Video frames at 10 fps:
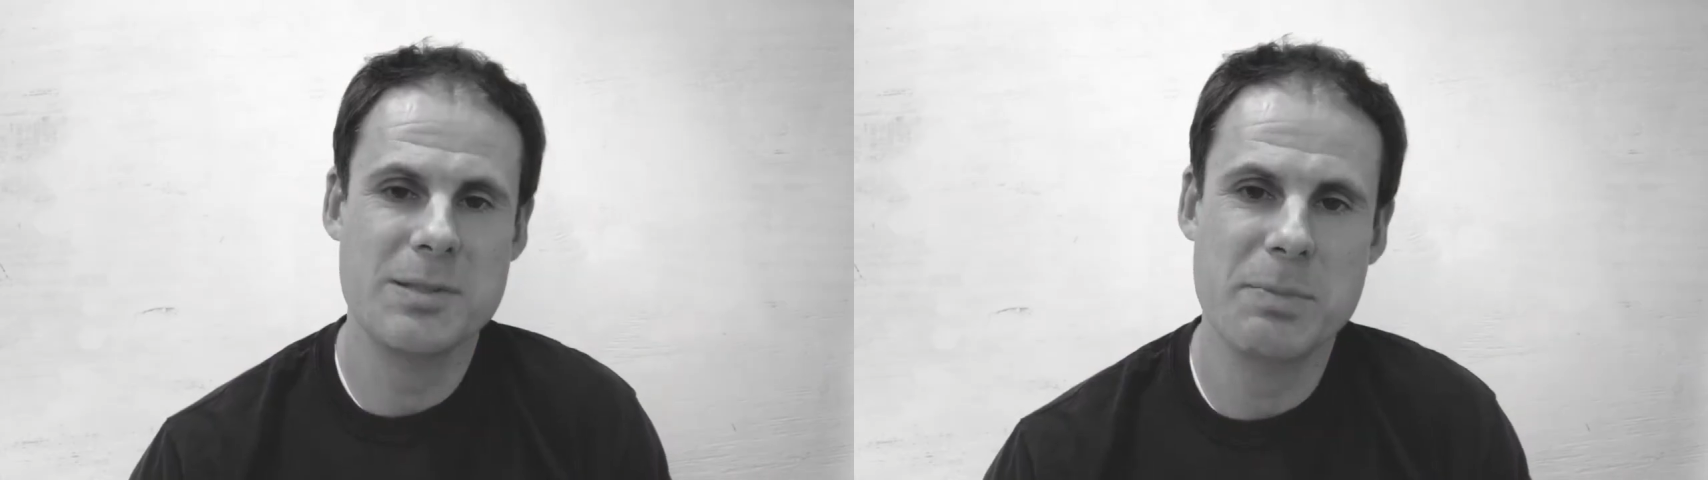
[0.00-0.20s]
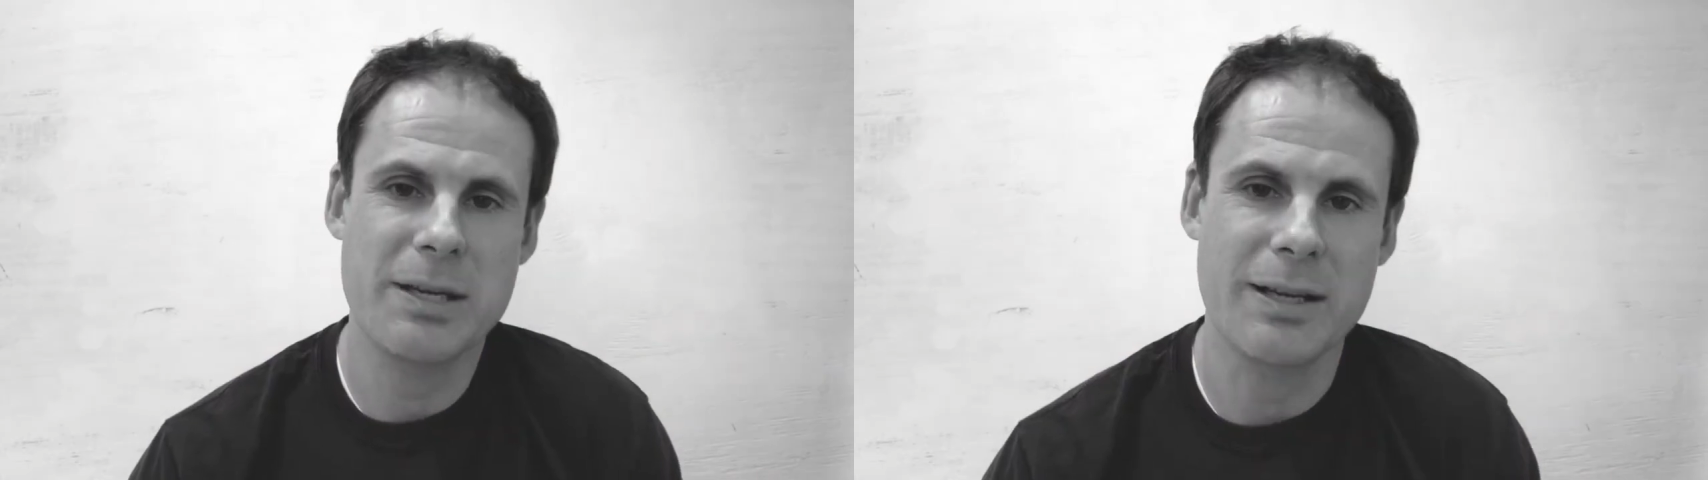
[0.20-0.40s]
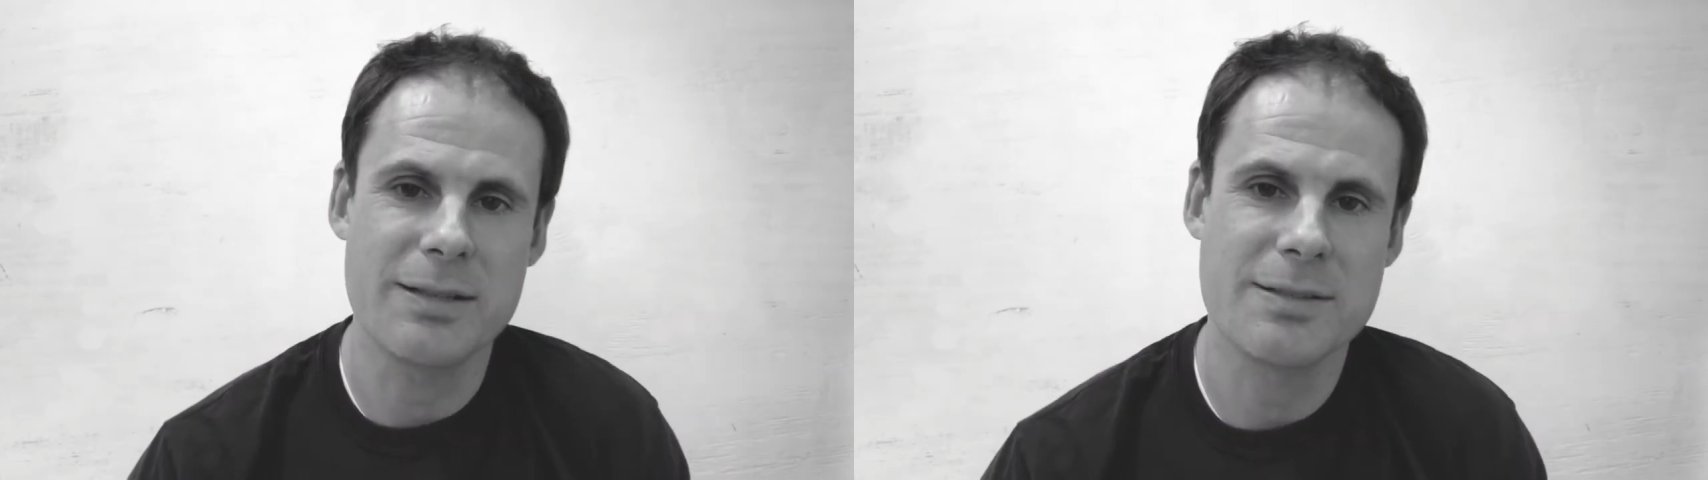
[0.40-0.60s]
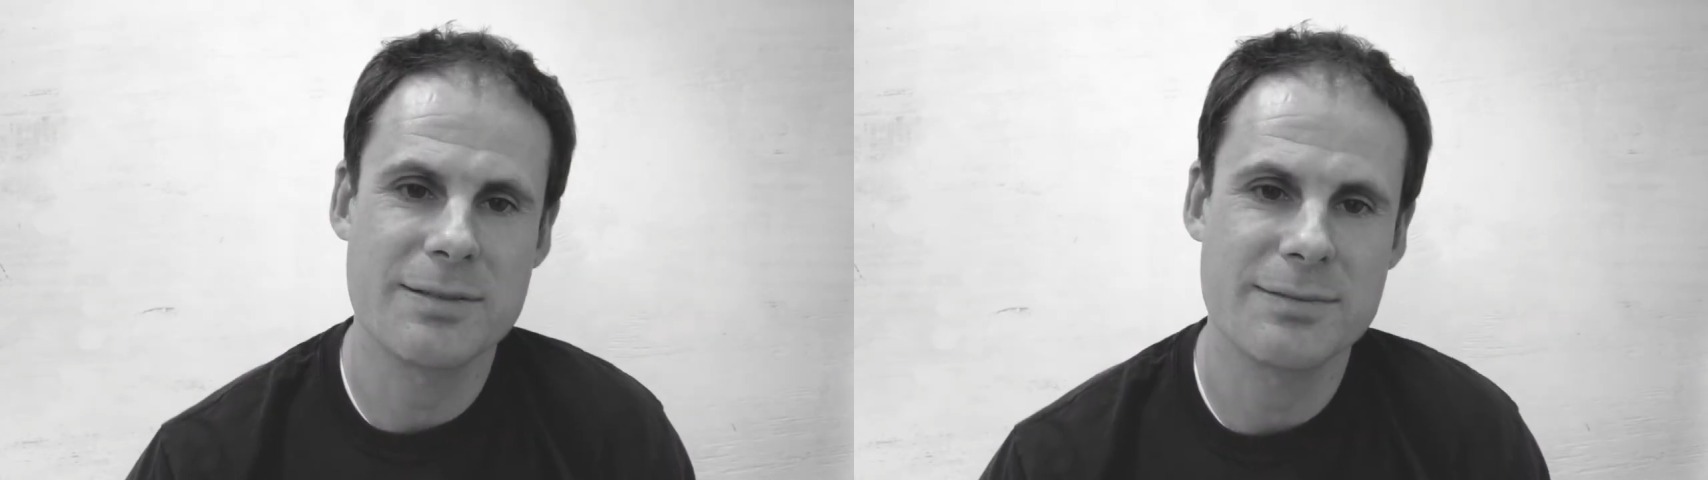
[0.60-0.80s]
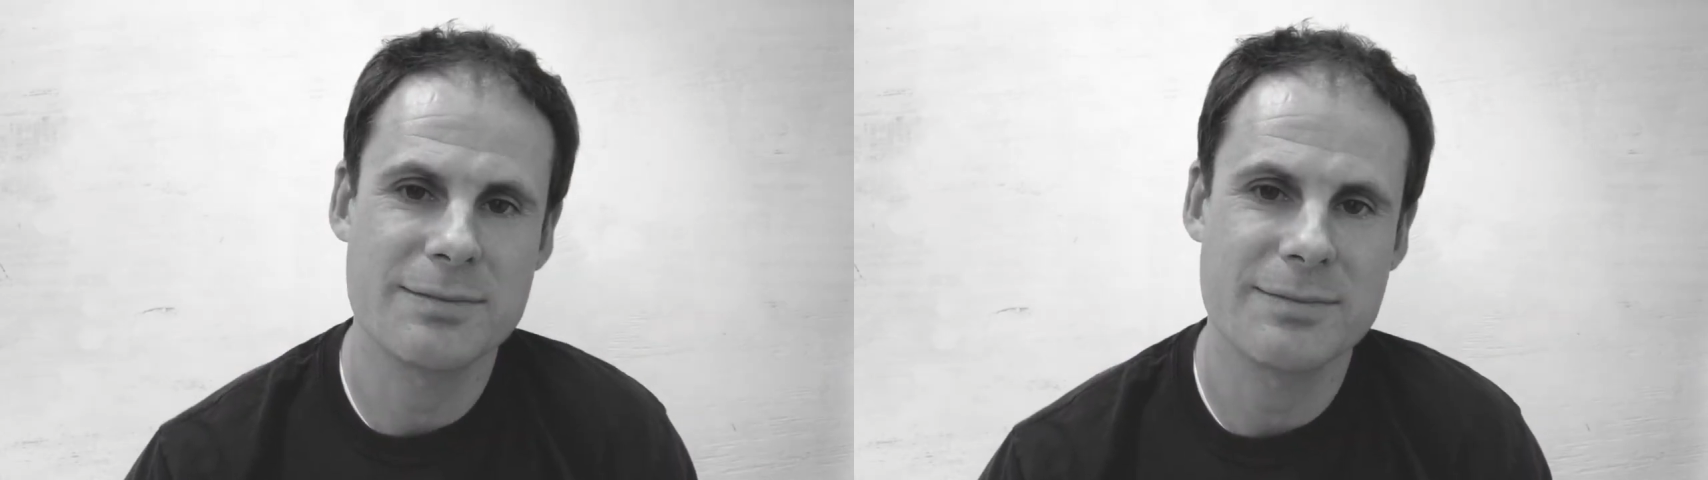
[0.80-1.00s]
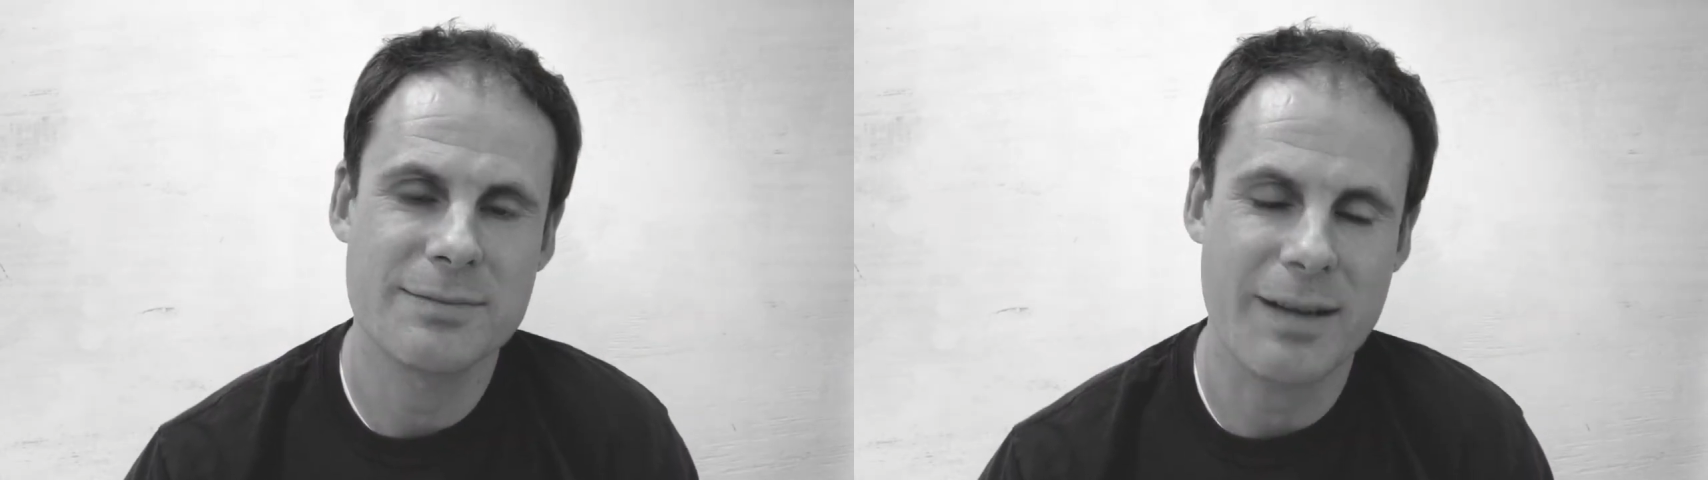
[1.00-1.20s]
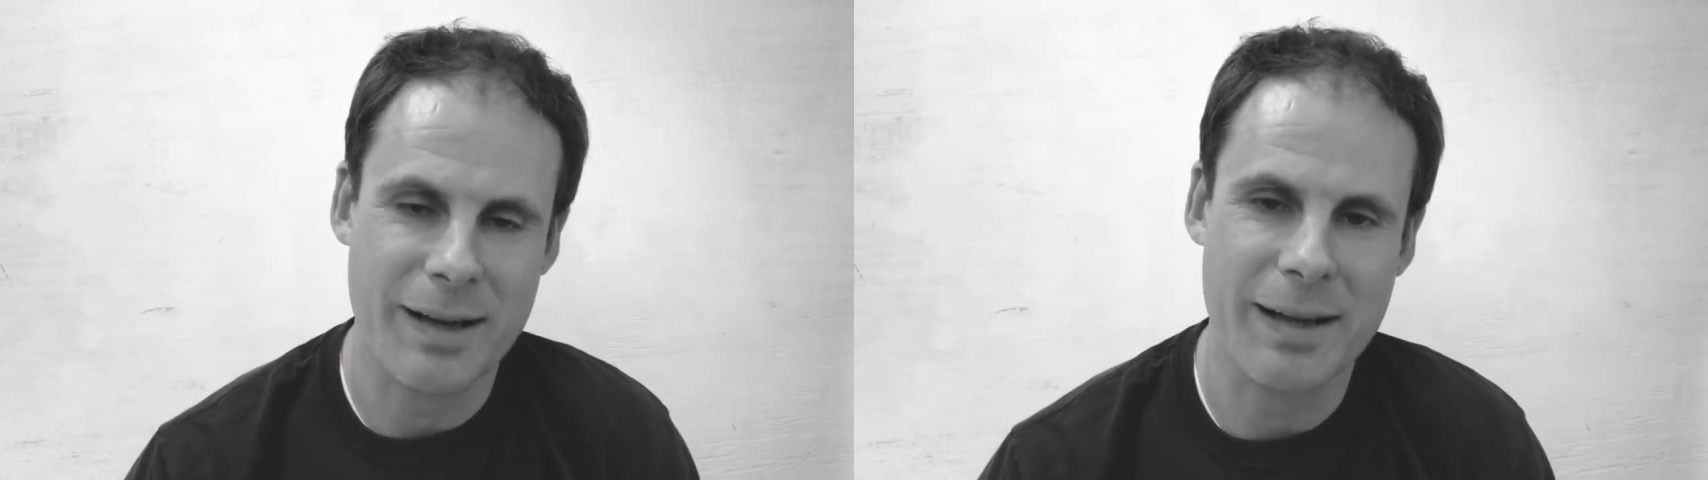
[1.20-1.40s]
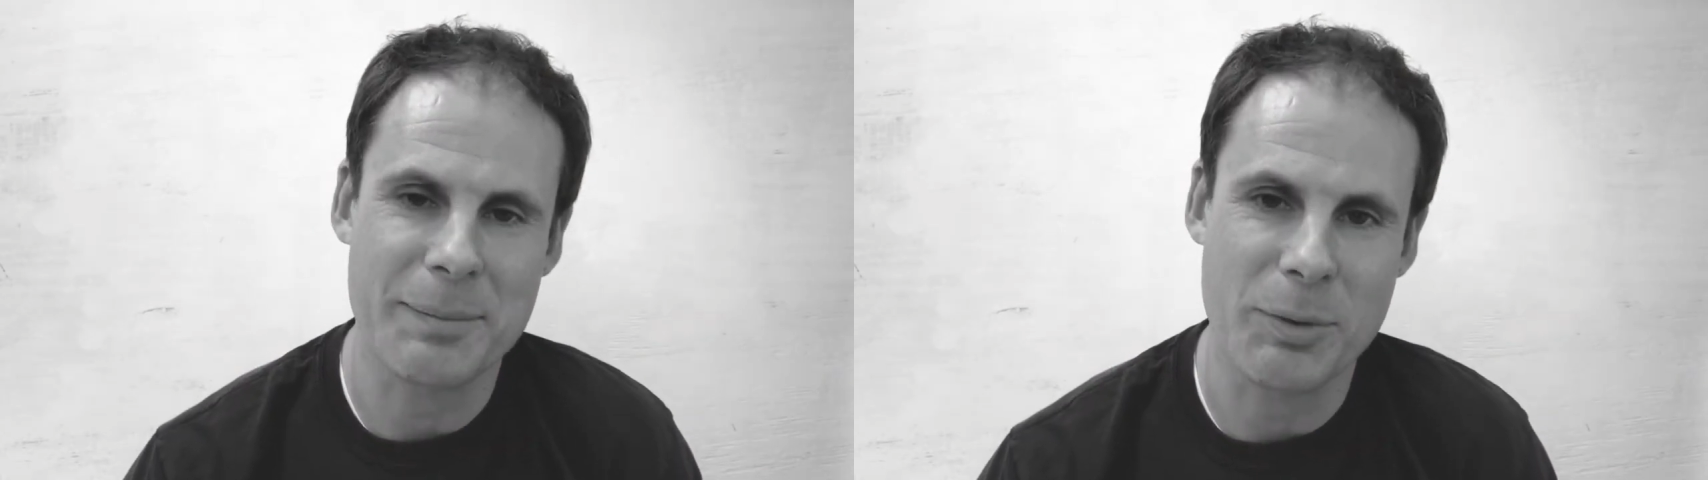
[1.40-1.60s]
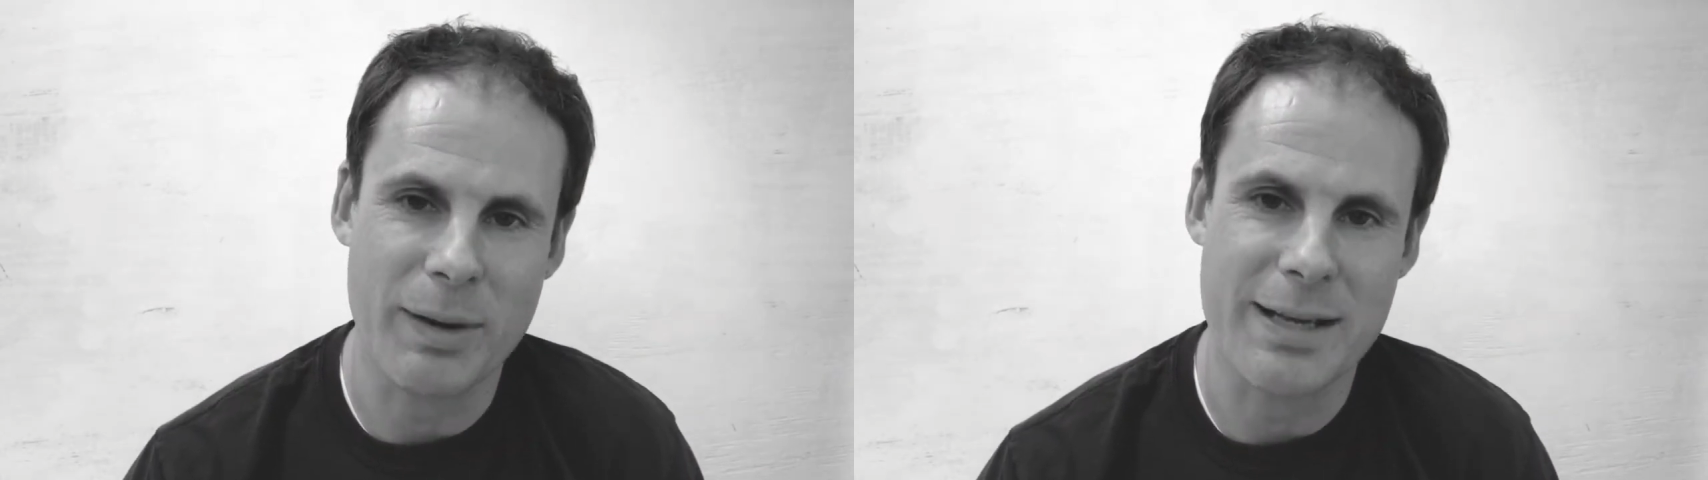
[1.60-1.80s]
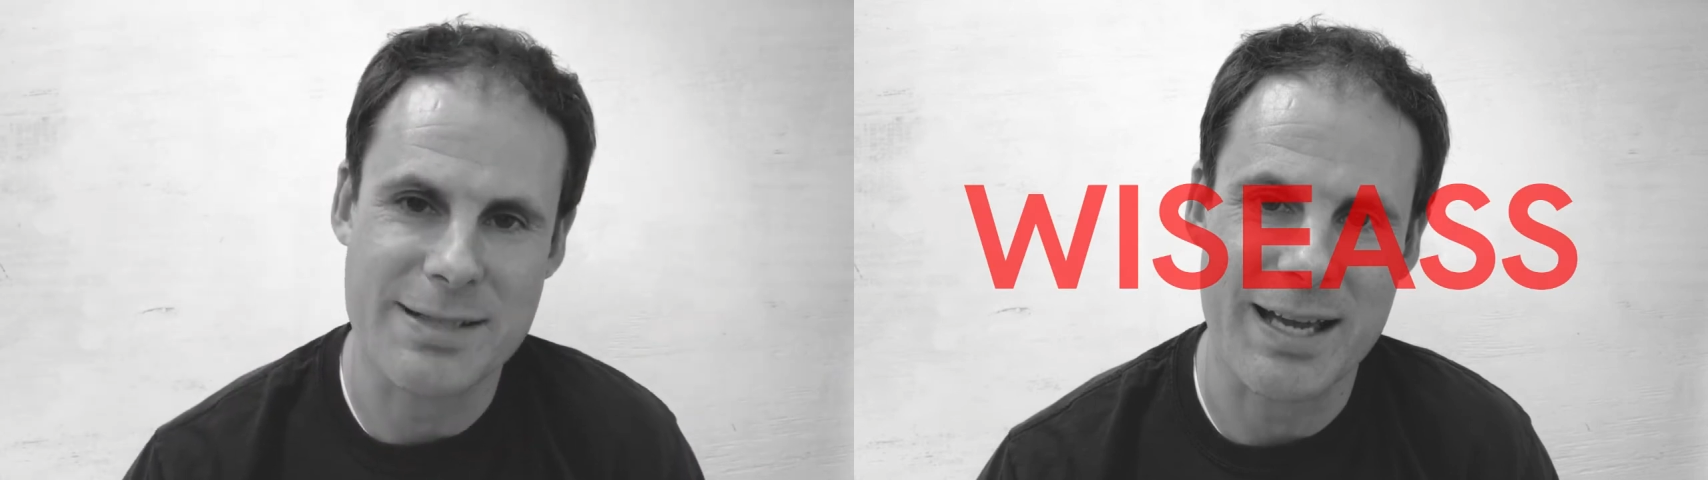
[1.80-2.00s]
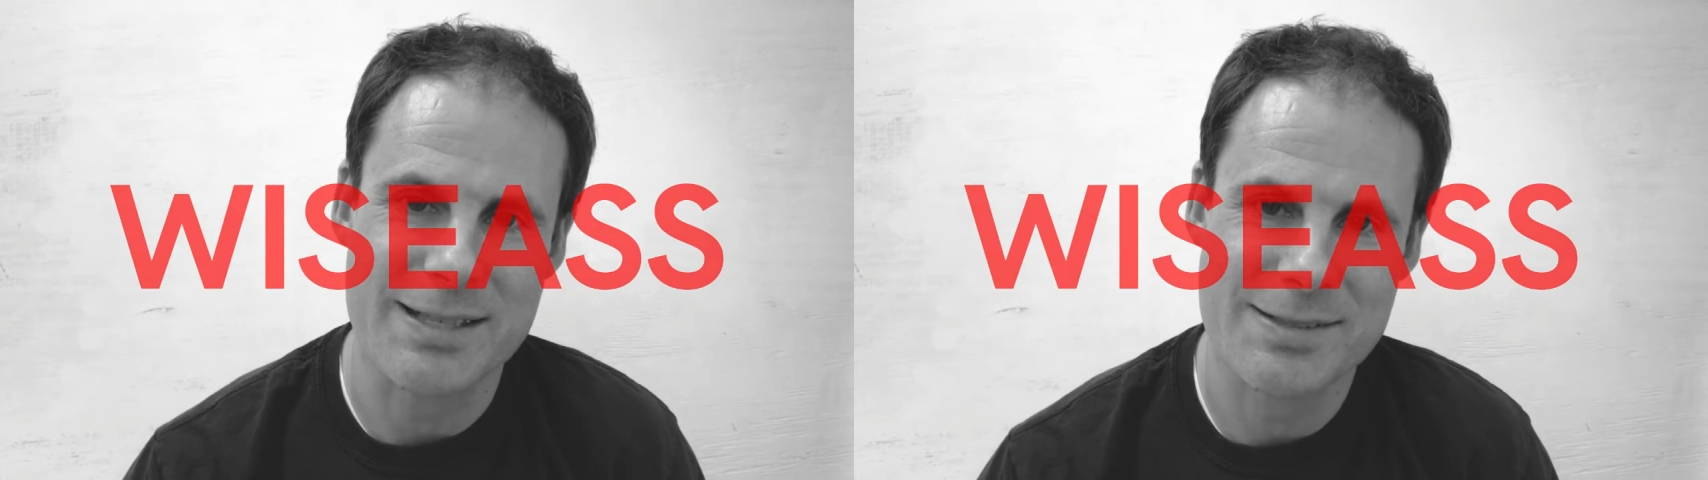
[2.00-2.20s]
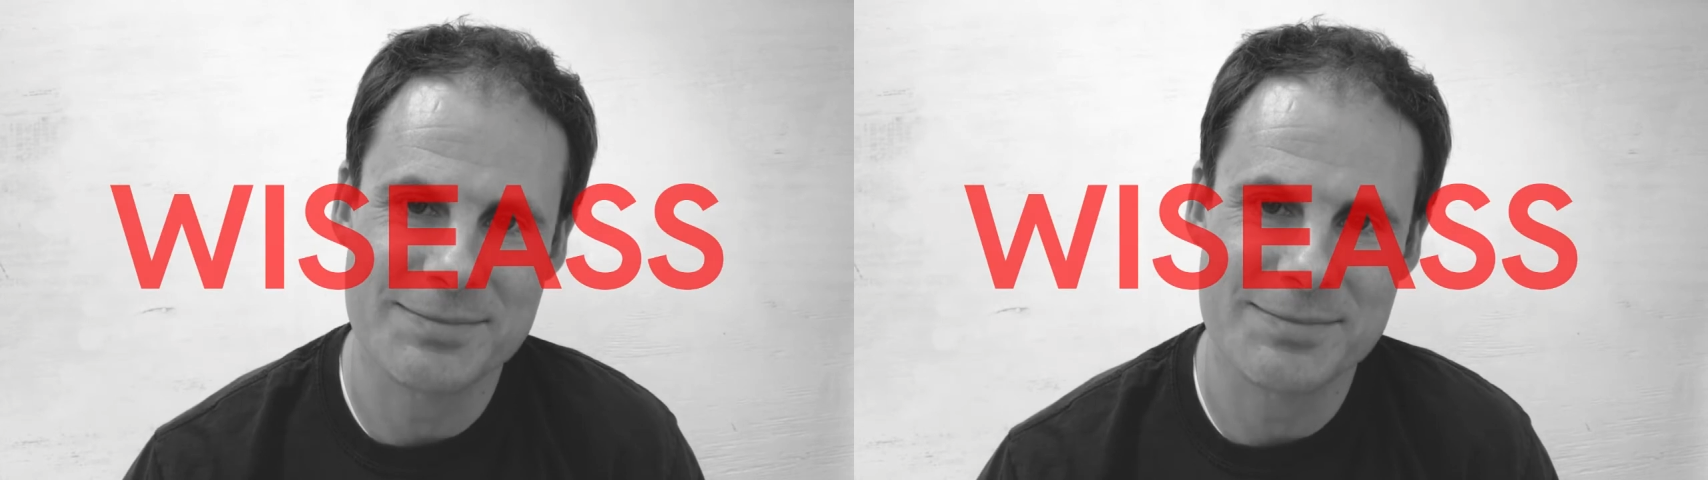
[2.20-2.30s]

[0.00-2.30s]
This is because I am a wise